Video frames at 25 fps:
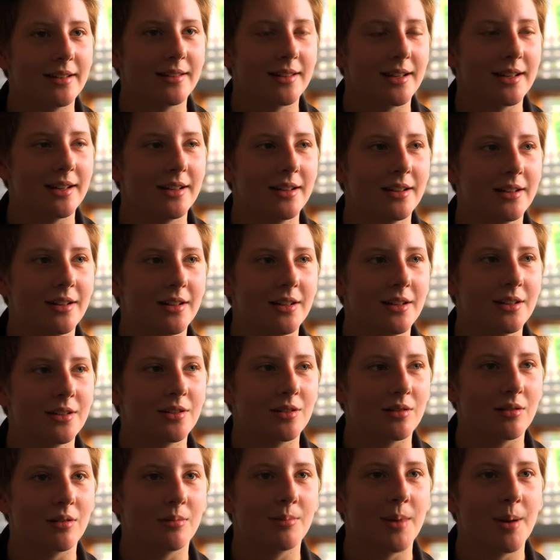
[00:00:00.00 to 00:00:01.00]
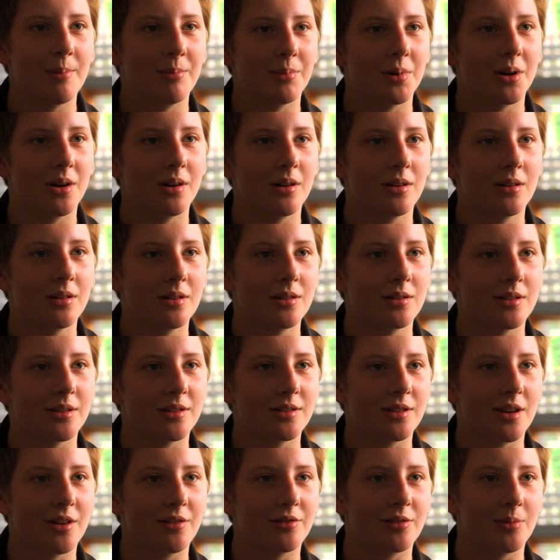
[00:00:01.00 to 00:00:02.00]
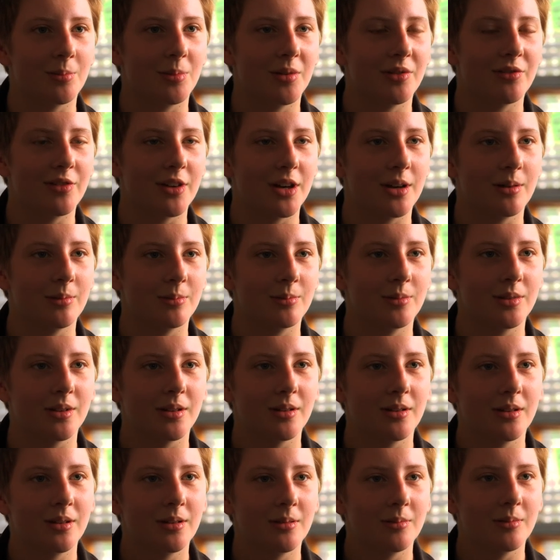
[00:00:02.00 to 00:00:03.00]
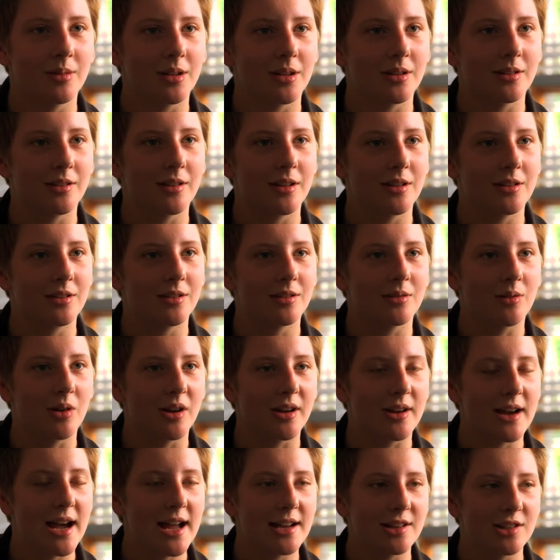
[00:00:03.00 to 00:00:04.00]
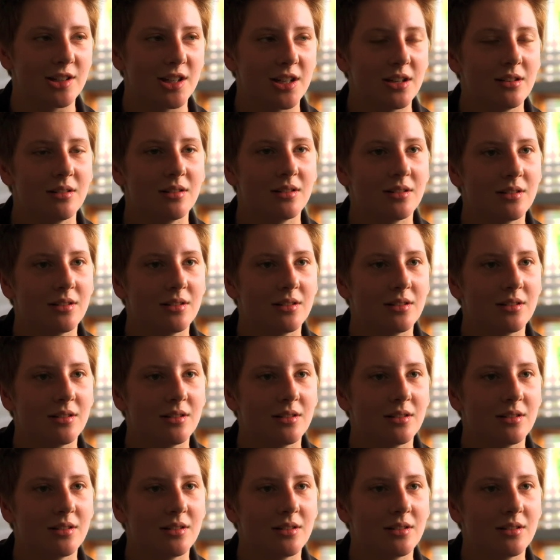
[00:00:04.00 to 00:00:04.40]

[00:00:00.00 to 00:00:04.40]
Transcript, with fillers: easy to remember the stuff from the films because they're just quite catchy.